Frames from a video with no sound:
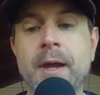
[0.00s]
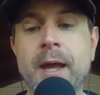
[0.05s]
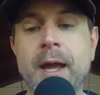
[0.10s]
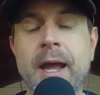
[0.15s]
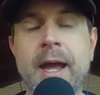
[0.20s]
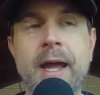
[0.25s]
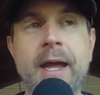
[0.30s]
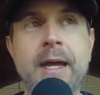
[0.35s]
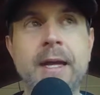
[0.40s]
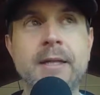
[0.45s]

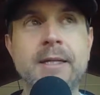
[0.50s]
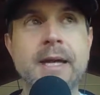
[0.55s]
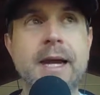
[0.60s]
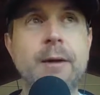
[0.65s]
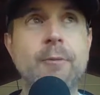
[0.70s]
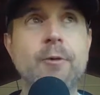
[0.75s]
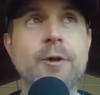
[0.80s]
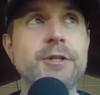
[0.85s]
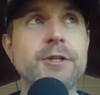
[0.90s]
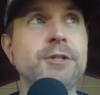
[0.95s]

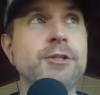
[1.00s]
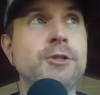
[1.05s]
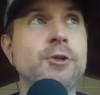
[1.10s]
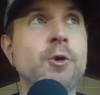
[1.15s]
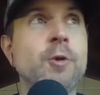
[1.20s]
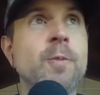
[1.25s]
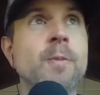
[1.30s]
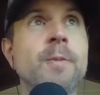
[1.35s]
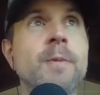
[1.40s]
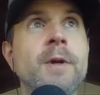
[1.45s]
I would
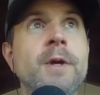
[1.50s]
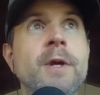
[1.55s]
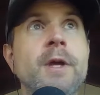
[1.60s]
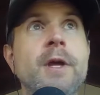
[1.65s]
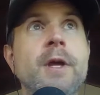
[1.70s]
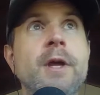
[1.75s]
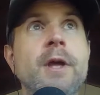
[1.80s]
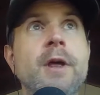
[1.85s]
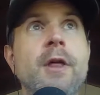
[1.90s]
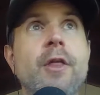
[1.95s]
assume
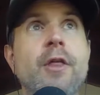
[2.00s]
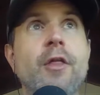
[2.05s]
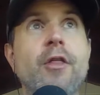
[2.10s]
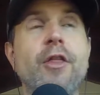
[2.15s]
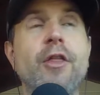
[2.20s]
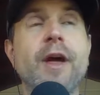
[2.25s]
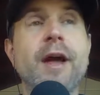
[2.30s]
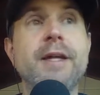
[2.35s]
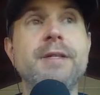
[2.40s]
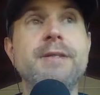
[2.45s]

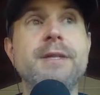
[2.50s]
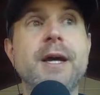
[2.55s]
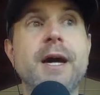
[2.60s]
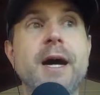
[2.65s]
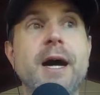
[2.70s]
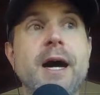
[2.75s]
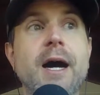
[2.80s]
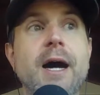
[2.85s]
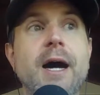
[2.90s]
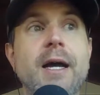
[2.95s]

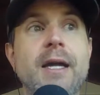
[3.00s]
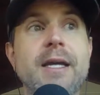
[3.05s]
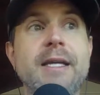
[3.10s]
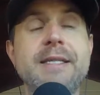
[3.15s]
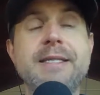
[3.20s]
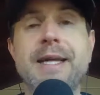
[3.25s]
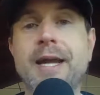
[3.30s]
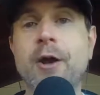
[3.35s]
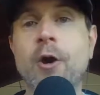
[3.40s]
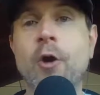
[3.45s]
that
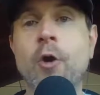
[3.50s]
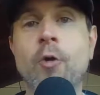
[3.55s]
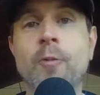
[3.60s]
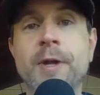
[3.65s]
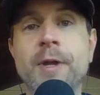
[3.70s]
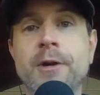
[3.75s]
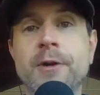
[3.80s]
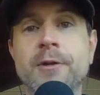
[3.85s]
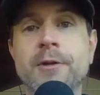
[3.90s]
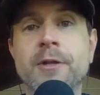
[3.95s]
he's got a home
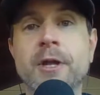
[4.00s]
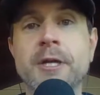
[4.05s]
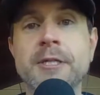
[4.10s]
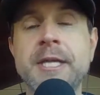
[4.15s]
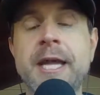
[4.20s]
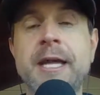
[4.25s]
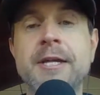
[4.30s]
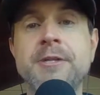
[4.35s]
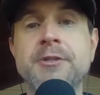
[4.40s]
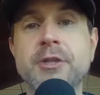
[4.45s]
here in
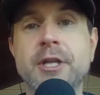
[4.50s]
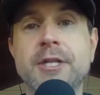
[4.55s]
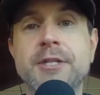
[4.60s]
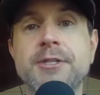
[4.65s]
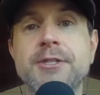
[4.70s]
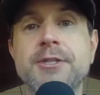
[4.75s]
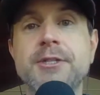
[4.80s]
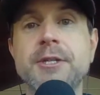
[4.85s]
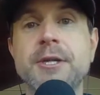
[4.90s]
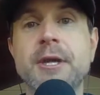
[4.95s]
Los
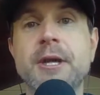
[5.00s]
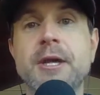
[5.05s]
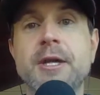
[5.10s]
Angeles,